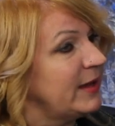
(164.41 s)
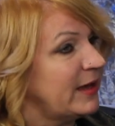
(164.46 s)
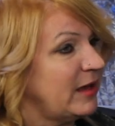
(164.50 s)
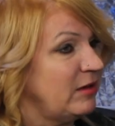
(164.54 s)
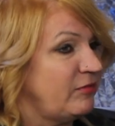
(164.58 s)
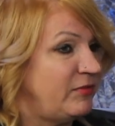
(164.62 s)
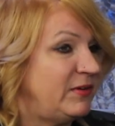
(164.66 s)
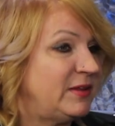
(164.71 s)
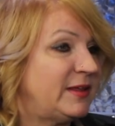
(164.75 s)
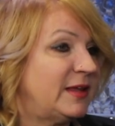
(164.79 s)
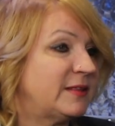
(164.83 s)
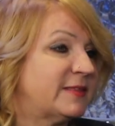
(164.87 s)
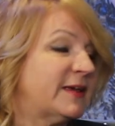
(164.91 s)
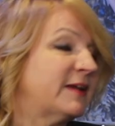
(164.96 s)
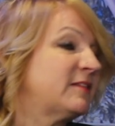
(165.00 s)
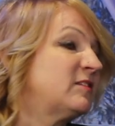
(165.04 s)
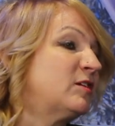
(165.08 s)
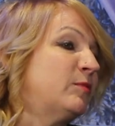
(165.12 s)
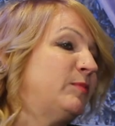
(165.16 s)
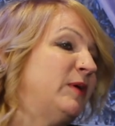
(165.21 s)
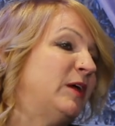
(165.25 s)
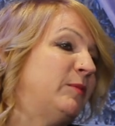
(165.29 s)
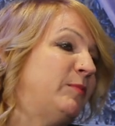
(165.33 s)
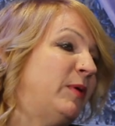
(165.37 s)
I feel like
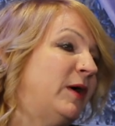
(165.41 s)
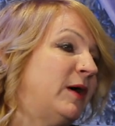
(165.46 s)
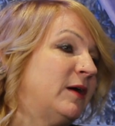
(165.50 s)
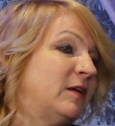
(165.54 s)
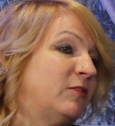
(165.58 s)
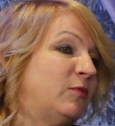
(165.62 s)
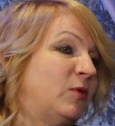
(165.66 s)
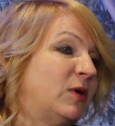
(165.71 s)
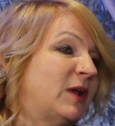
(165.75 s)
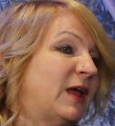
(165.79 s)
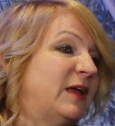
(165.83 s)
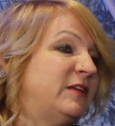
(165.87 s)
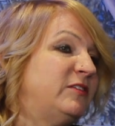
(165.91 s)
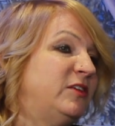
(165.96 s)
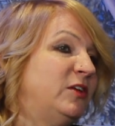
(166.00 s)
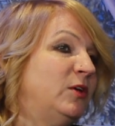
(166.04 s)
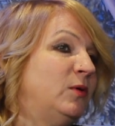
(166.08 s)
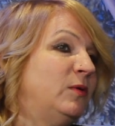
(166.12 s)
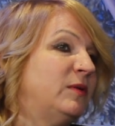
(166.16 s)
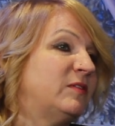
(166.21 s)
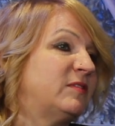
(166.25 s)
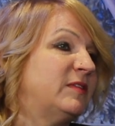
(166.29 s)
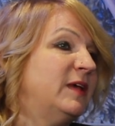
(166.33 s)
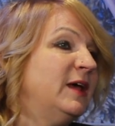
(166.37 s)
that's a big part of what I
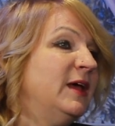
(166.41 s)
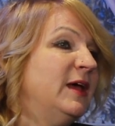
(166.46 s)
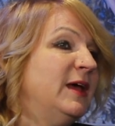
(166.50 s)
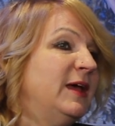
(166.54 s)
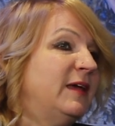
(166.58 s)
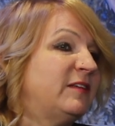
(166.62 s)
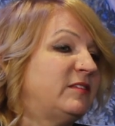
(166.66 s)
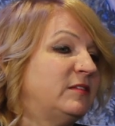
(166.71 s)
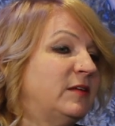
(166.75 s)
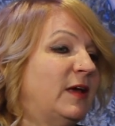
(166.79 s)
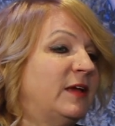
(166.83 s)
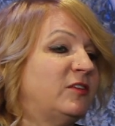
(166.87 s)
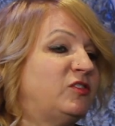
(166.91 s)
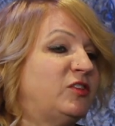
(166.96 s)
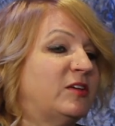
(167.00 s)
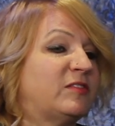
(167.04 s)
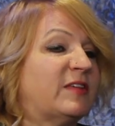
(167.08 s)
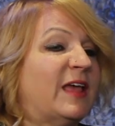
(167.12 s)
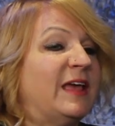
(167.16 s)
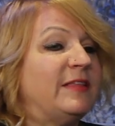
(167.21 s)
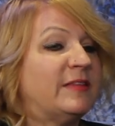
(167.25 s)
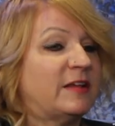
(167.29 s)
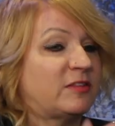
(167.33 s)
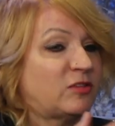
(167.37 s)
do is not
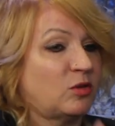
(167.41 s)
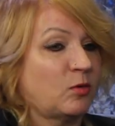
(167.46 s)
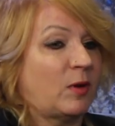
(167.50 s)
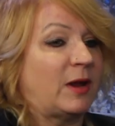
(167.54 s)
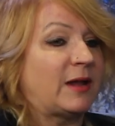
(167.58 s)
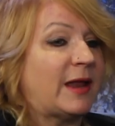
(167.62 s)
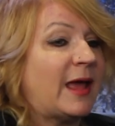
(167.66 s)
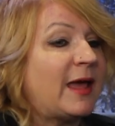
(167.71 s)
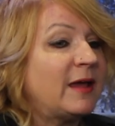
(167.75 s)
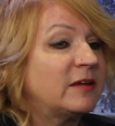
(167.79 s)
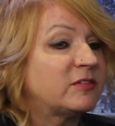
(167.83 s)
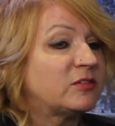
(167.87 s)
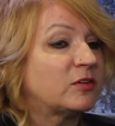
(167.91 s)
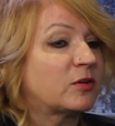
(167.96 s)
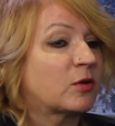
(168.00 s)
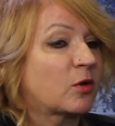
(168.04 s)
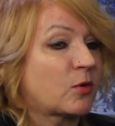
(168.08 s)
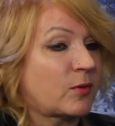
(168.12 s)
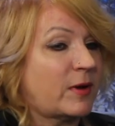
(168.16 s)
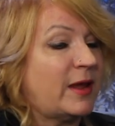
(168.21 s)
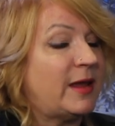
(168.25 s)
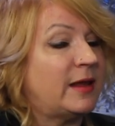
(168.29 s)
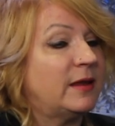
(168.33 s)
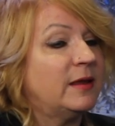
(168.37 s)
just, hey, that's a great actor,
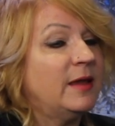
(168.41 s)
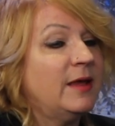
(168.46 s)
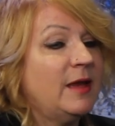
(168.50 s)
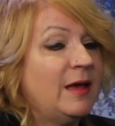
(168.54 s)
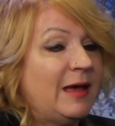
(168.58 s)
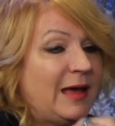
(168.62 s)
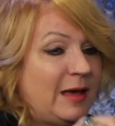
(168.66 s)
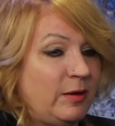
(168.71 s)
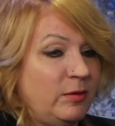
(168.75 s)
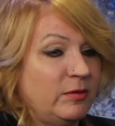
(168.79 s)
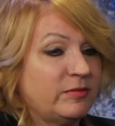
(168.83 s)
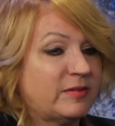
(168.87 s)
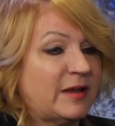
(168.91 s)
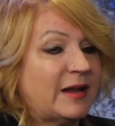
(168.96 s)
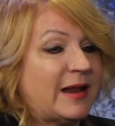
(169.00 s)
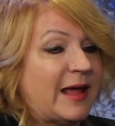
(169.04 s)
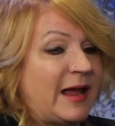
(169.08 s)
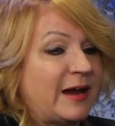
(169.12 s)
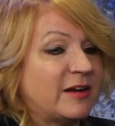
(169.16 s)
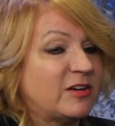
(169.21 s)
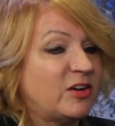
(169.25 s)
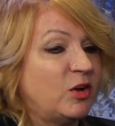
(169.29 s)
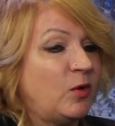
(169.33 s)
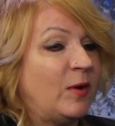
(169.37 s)
great. How is
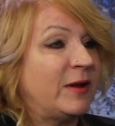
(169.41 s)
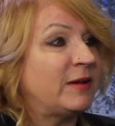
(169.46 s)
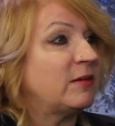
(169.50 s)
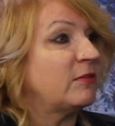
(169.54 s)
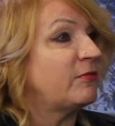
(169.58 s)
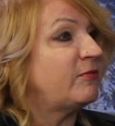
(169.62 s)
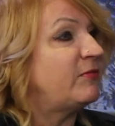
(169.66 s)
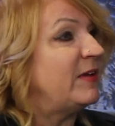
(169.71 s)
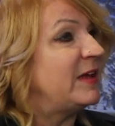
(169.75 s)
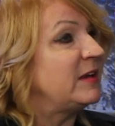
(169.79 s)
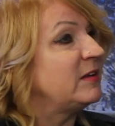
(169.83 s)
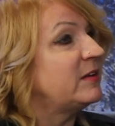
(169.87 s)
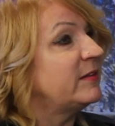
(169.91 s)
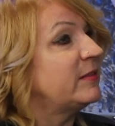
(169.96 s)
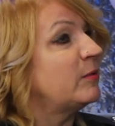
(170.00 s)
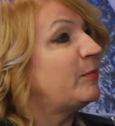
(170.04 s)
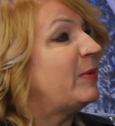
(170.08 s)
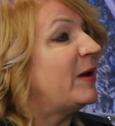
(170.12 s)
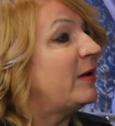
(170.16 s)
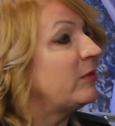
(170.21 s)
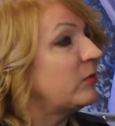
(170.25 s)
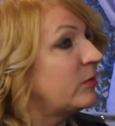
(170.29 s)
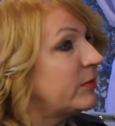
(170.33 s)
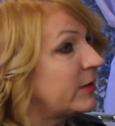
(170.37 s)
that actor going to fit into the
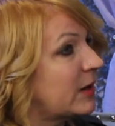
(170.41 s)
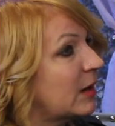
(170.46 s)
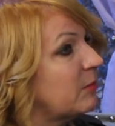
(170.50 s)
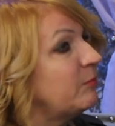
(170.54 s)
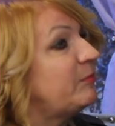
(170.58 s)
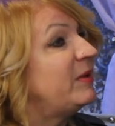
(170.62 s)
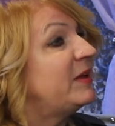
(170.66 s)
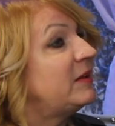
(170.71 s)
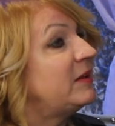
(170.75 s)
puzzle that I'm